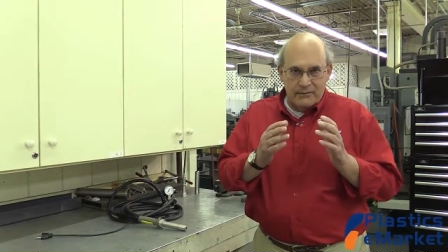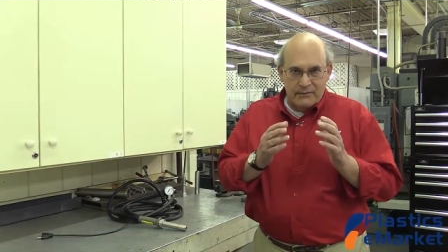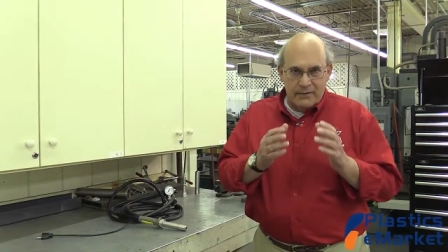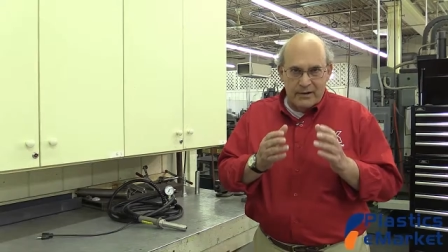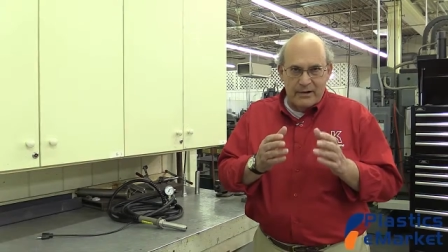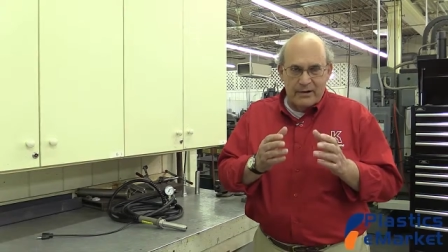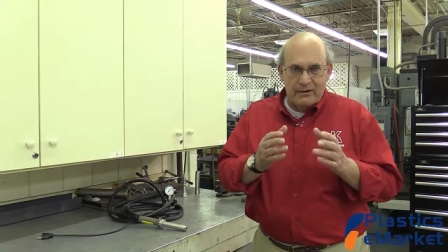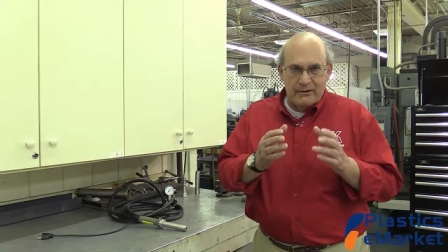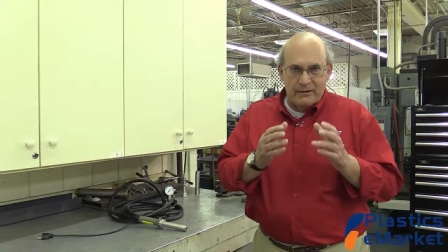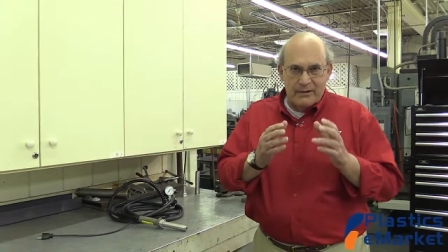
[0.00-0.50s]

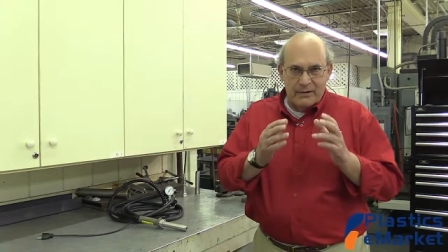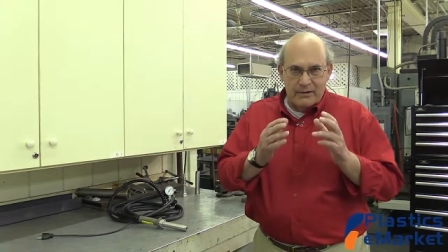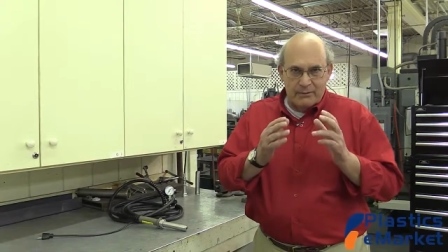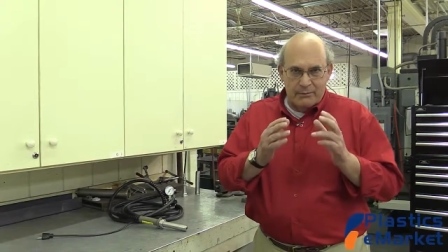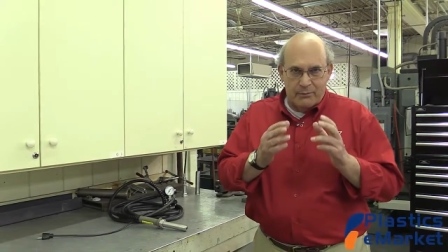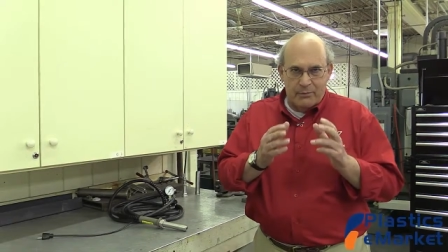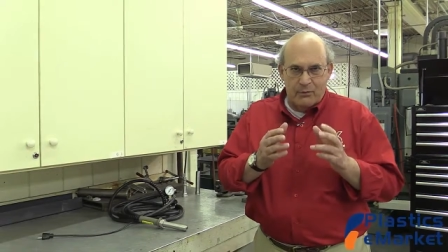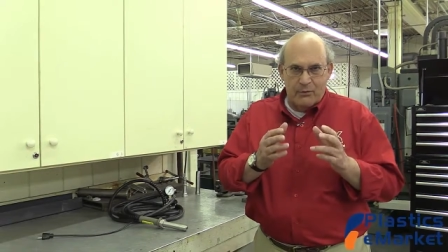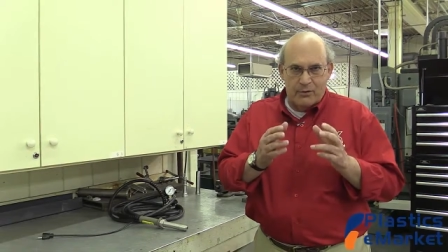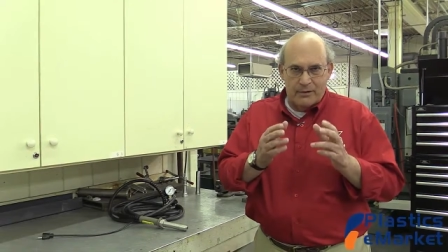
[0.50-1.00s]
very
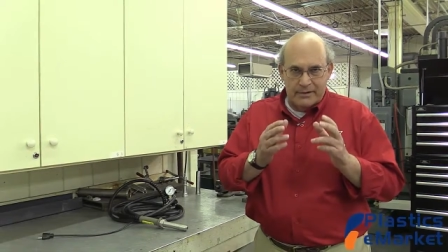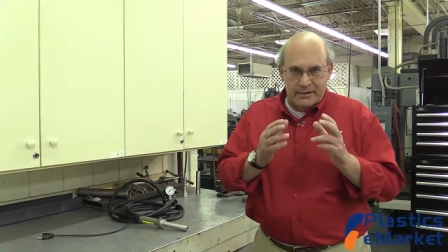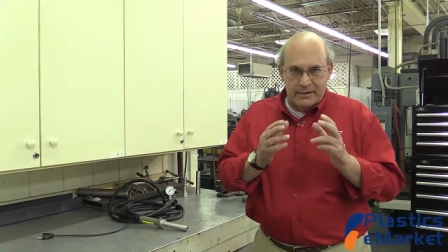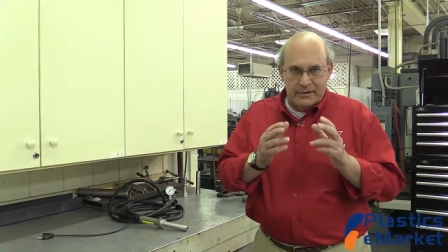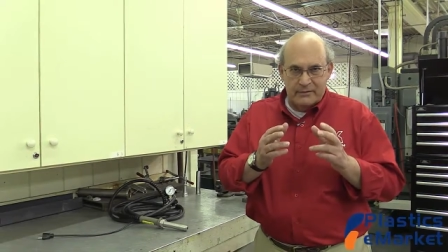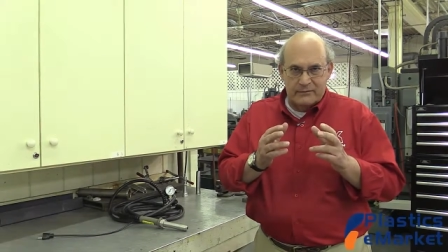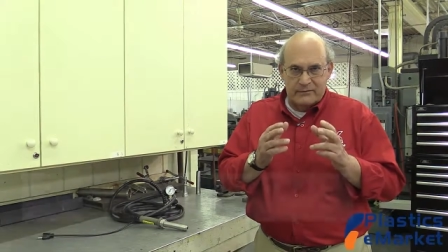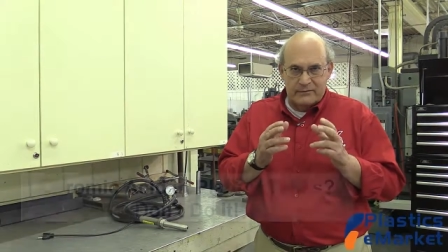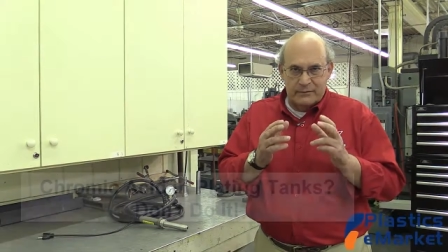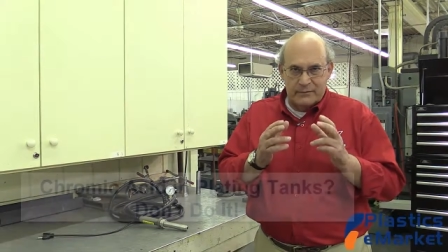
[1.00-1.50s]
important
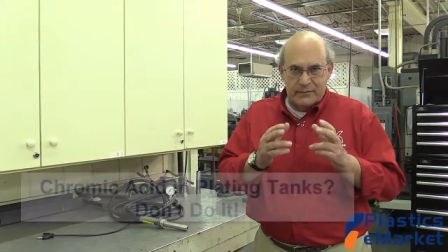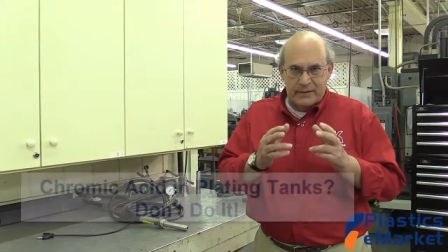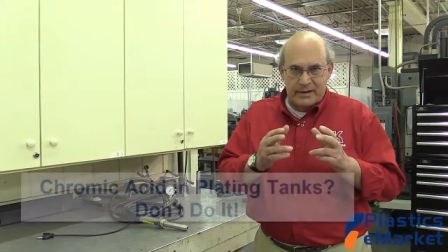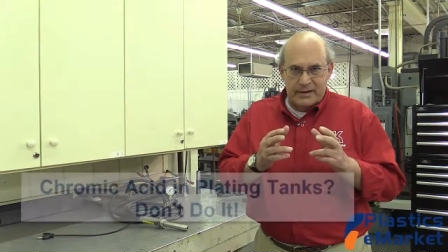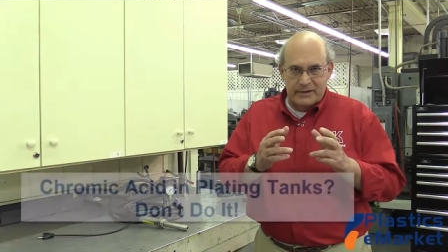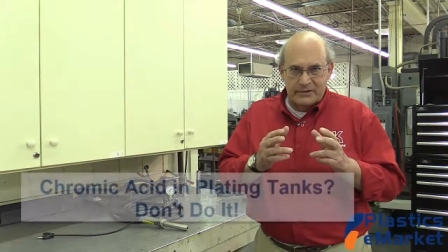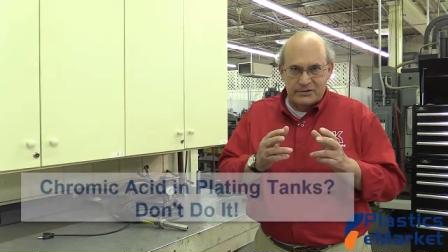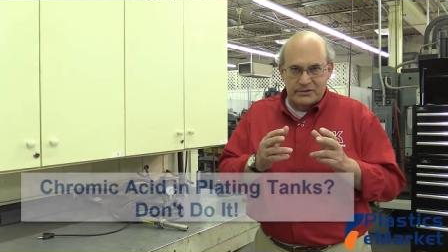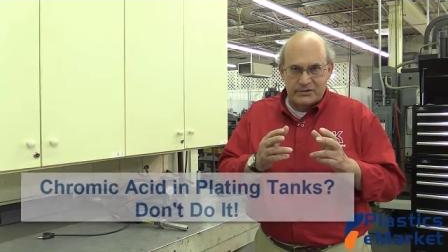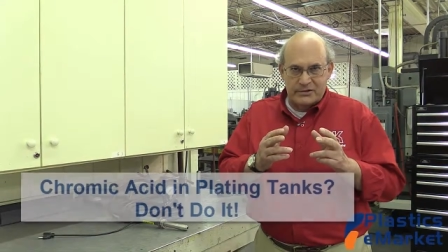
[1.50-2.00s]

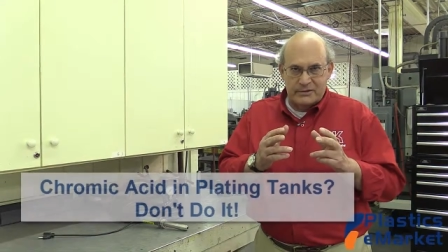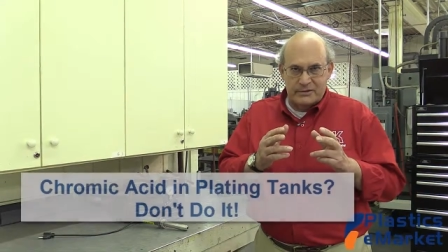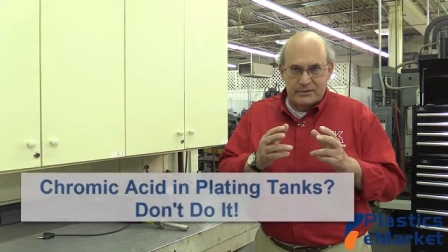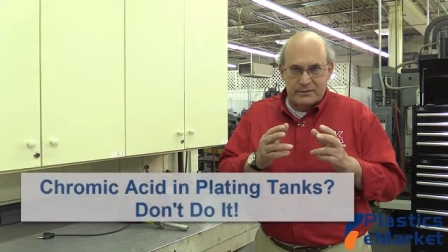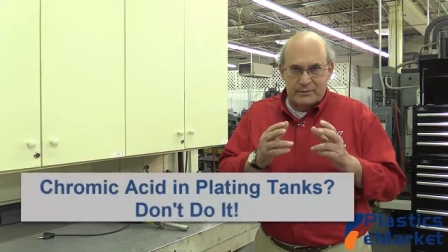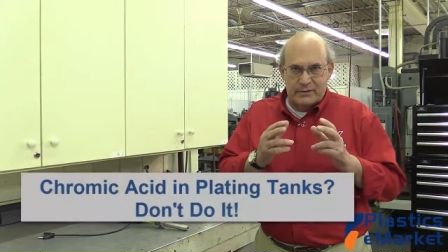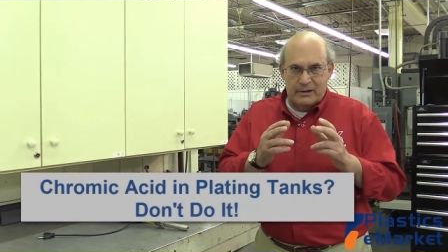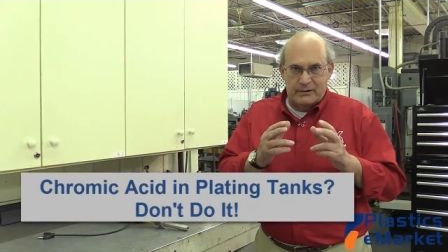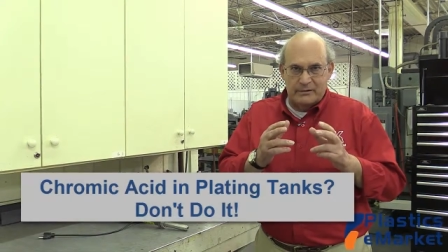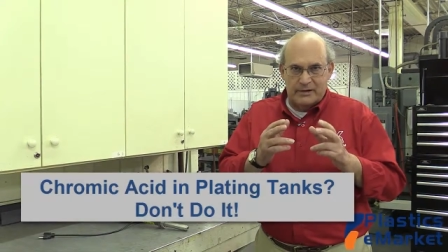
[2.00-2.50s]
information
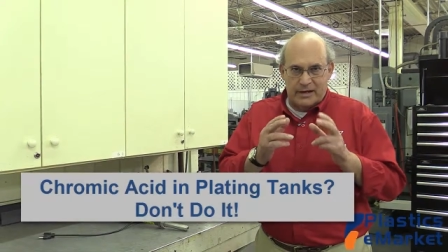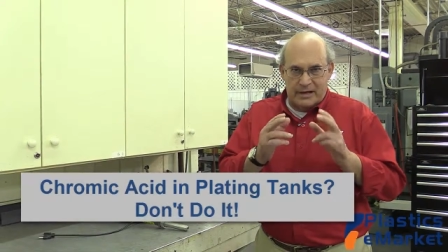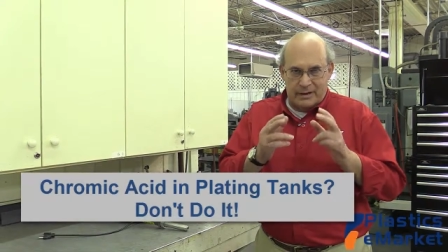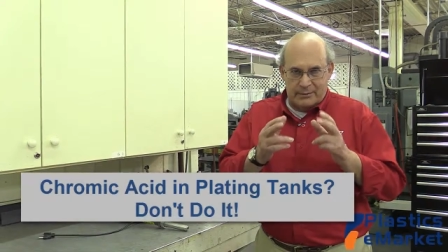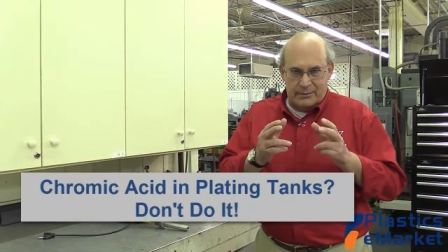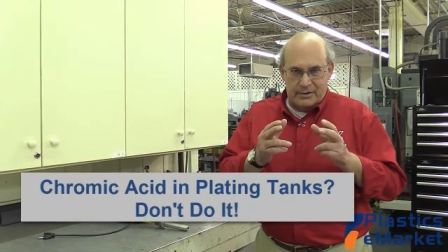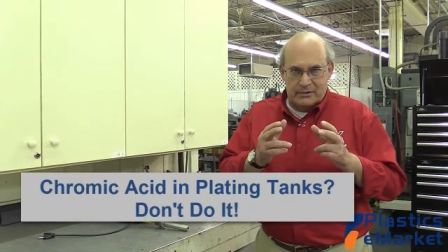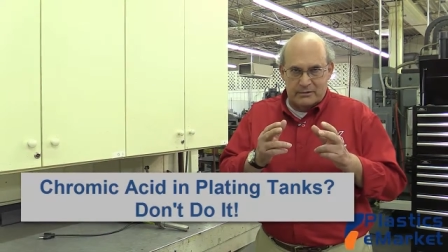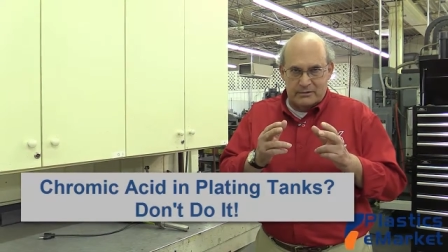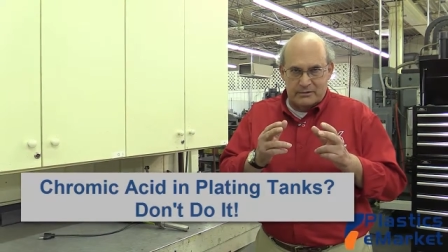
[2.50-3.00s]
about
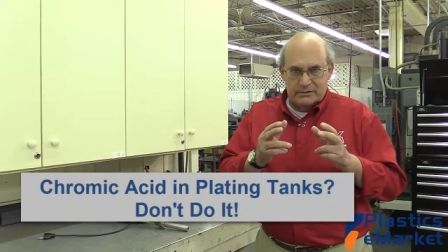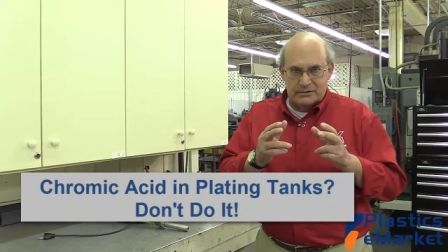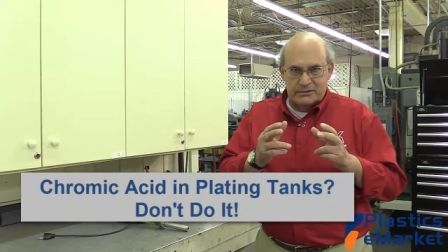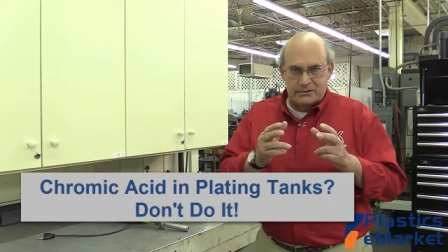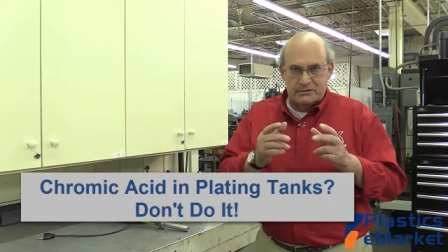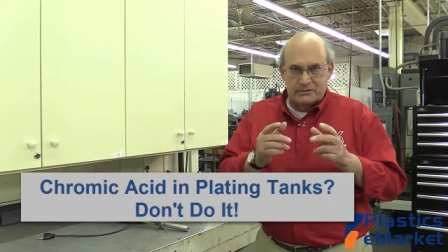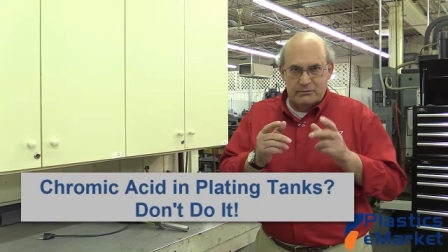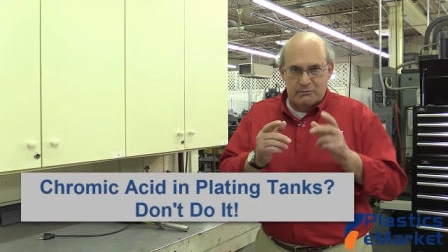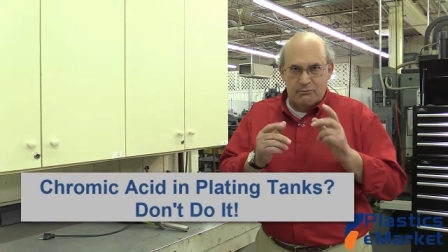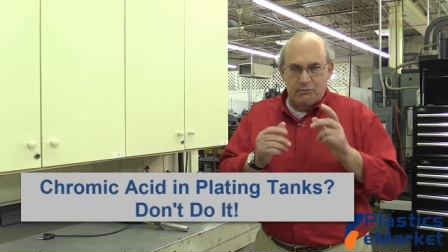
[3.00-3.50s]

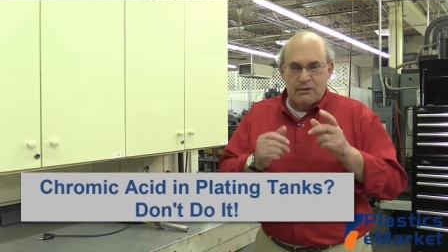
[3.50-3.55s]
chemicals.